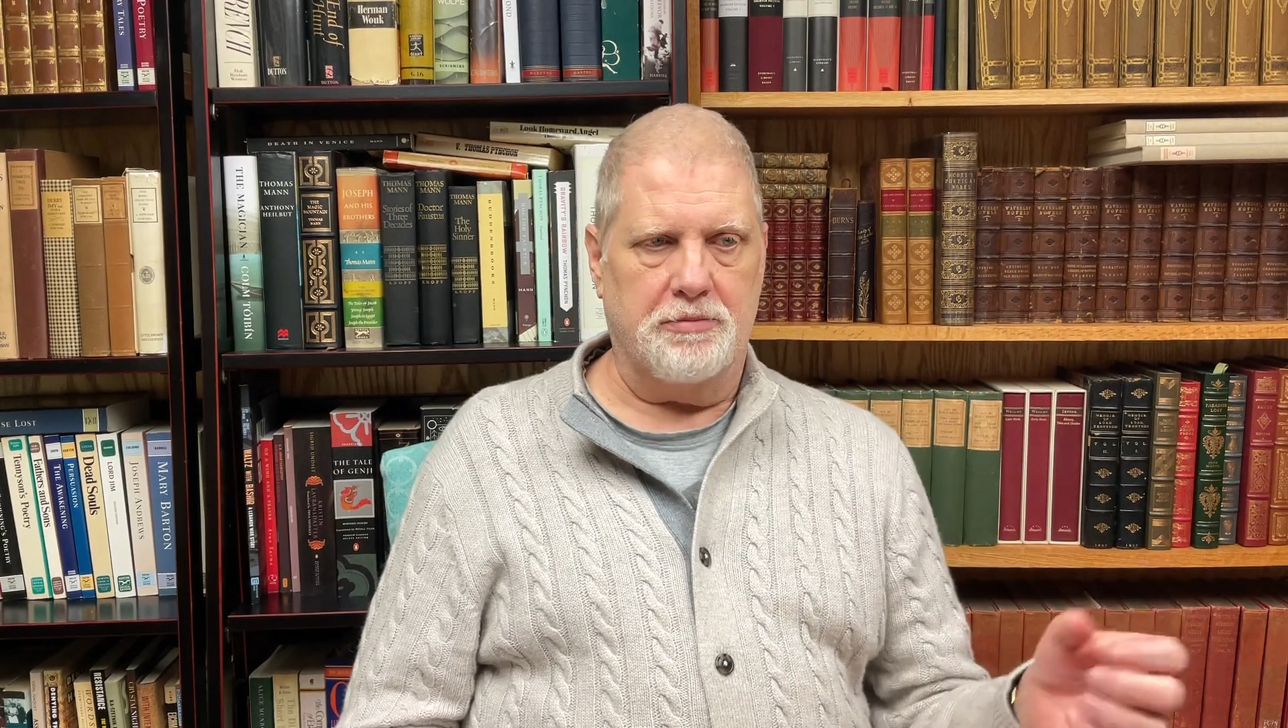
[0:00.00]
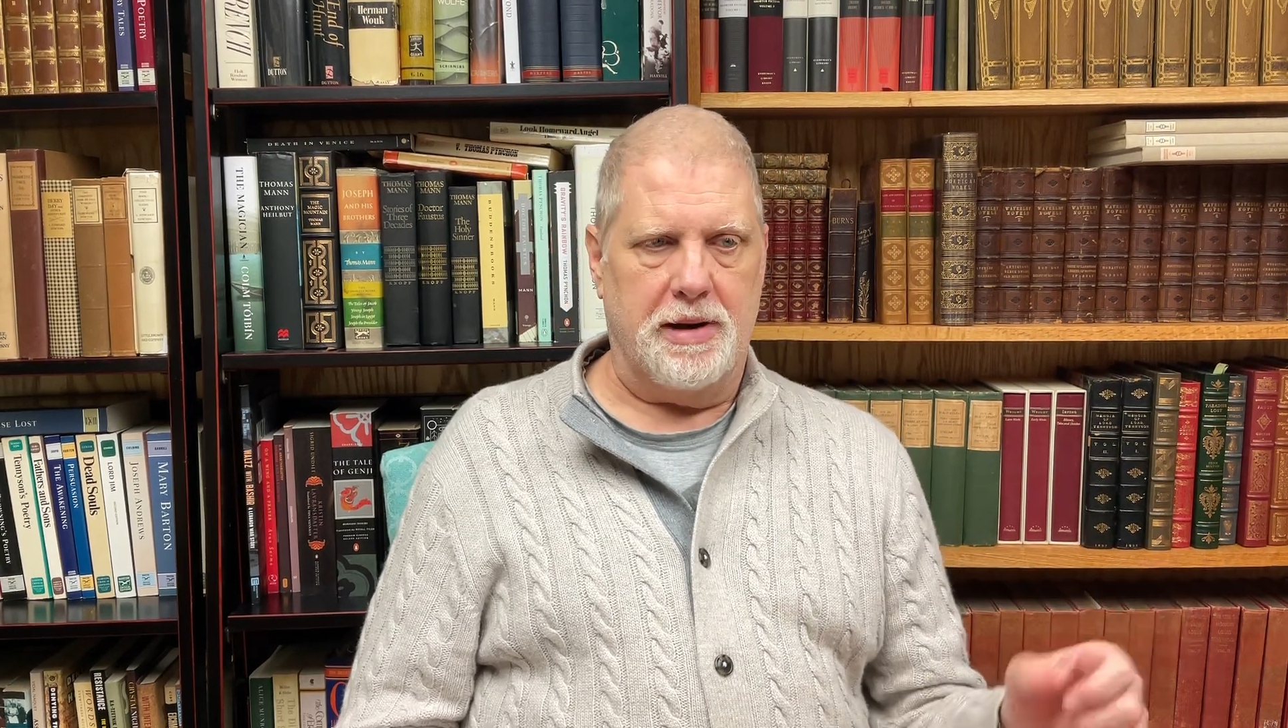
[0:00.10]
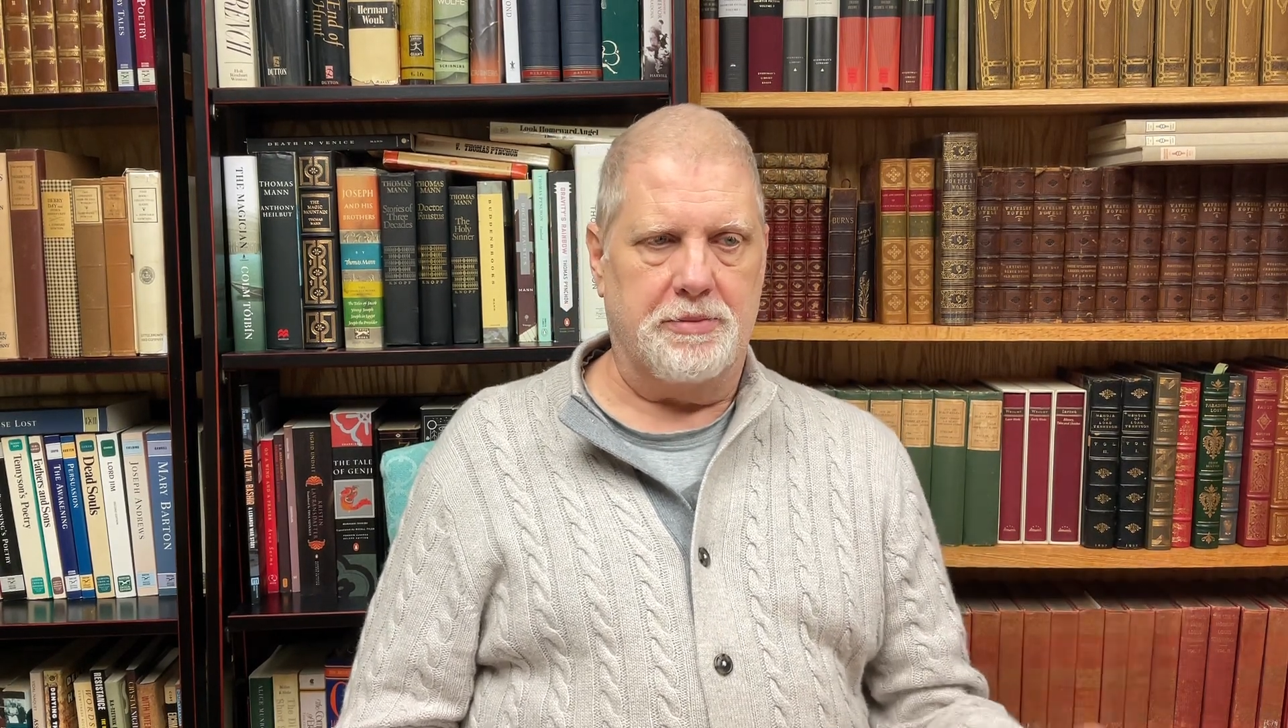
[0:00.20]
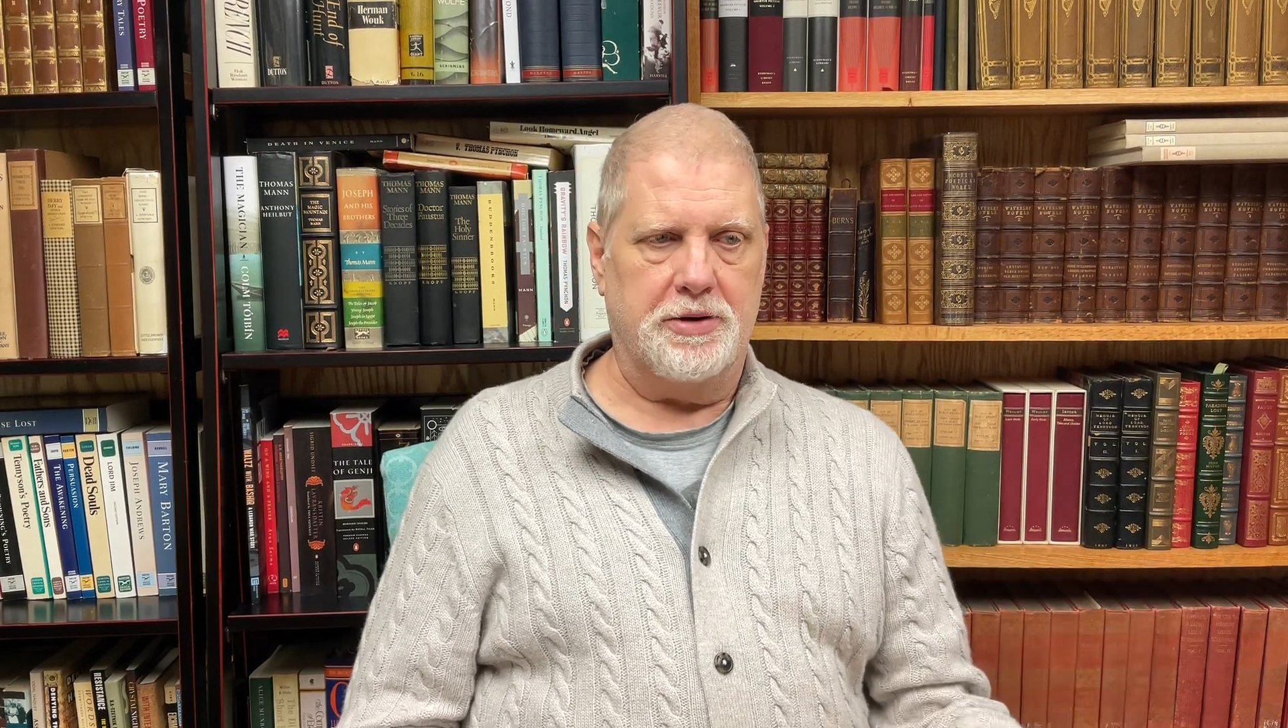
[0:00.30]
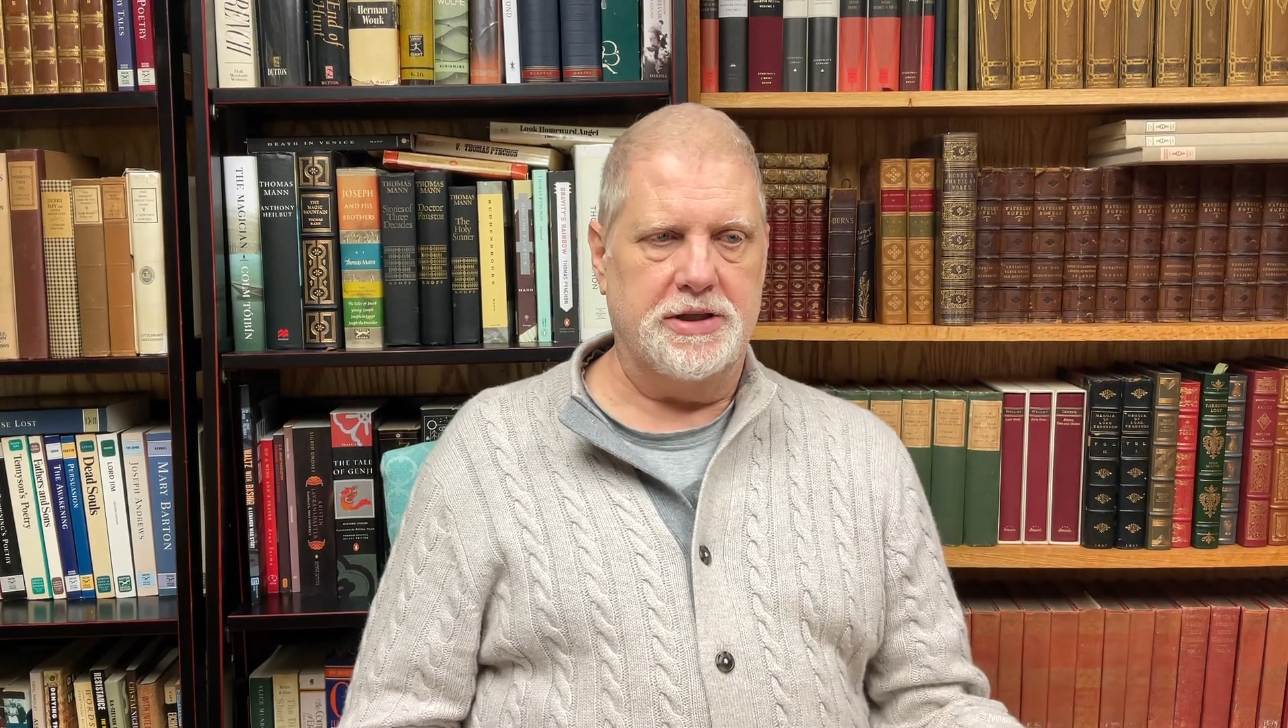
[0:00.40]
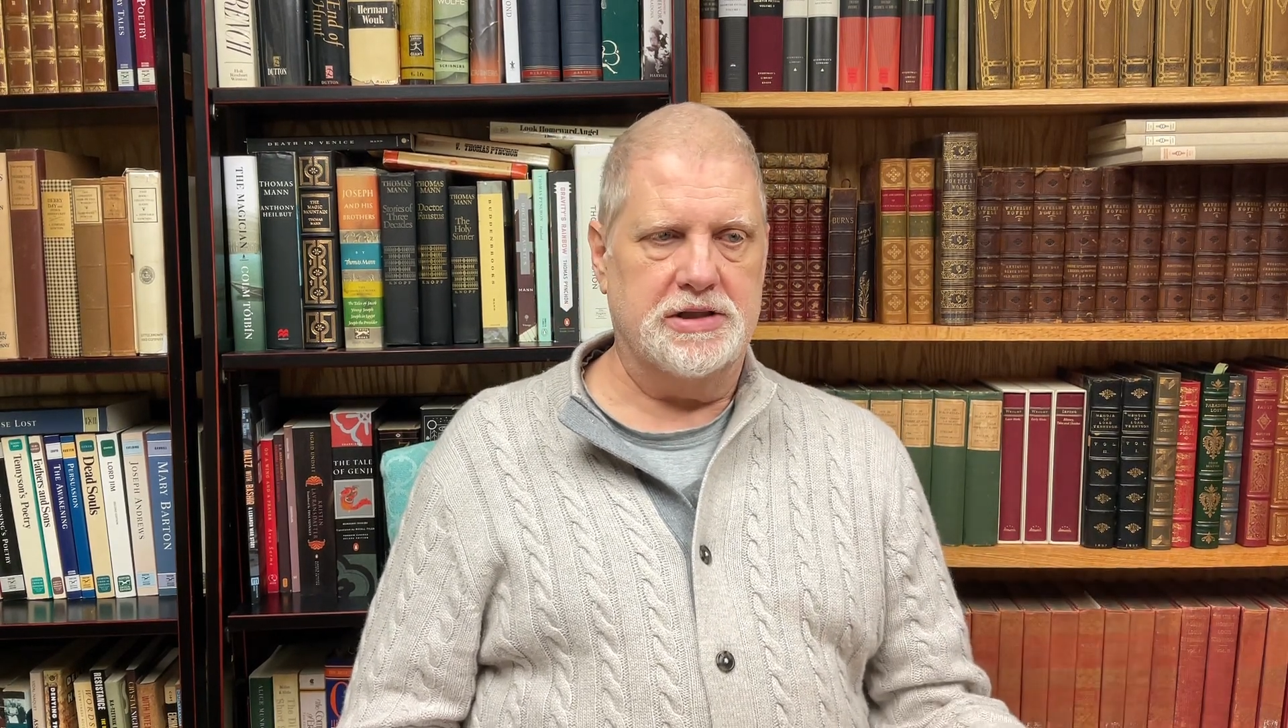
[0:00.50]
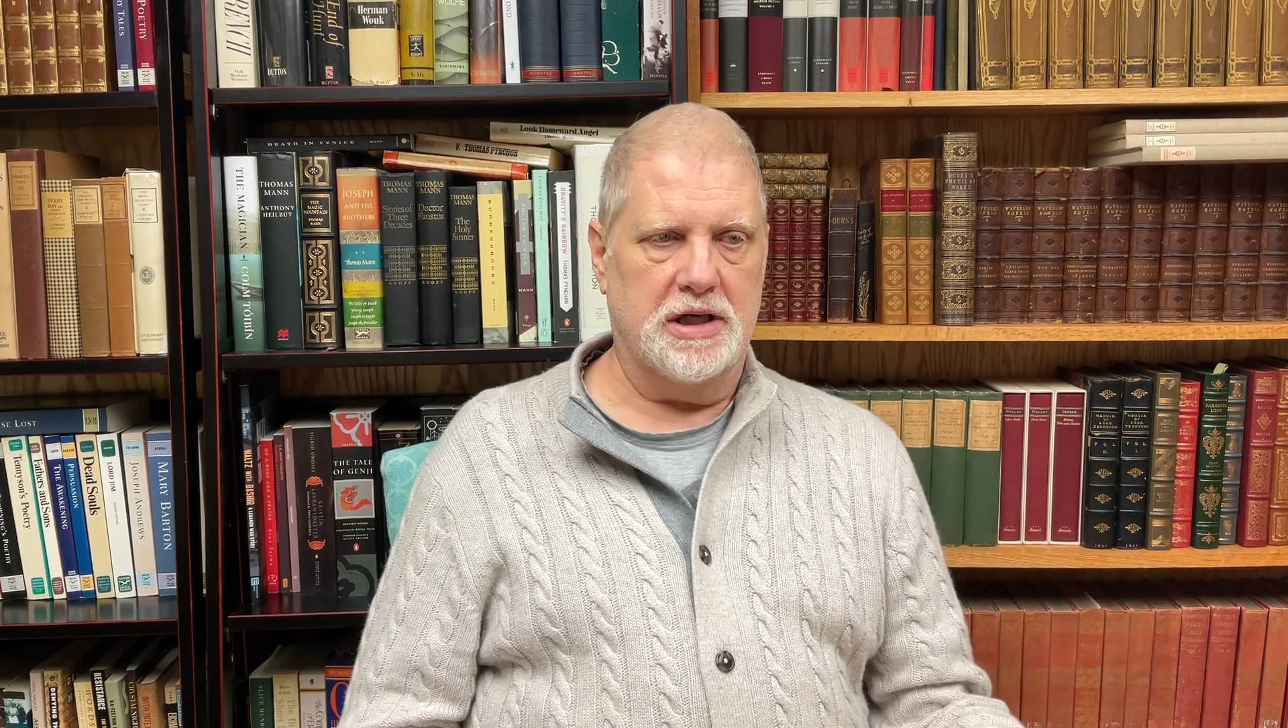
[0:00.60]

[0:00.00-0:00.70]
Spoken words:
memories